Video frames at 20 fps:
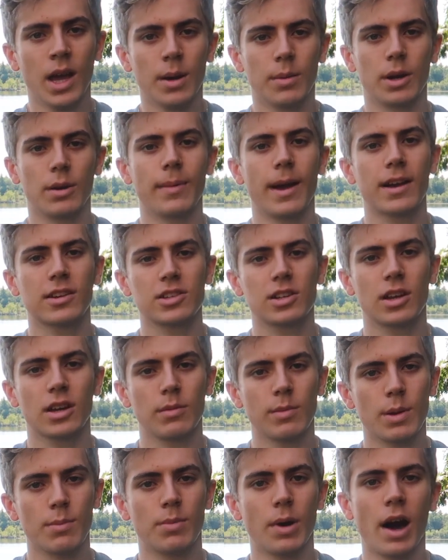but I'm actually going
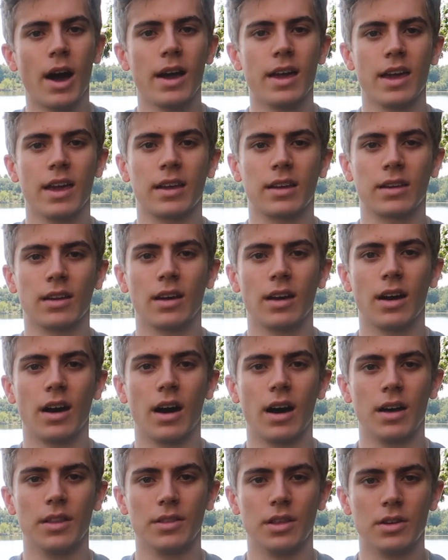to be buying
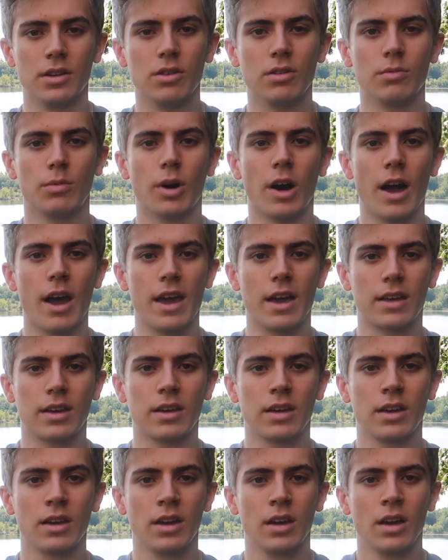the new bike,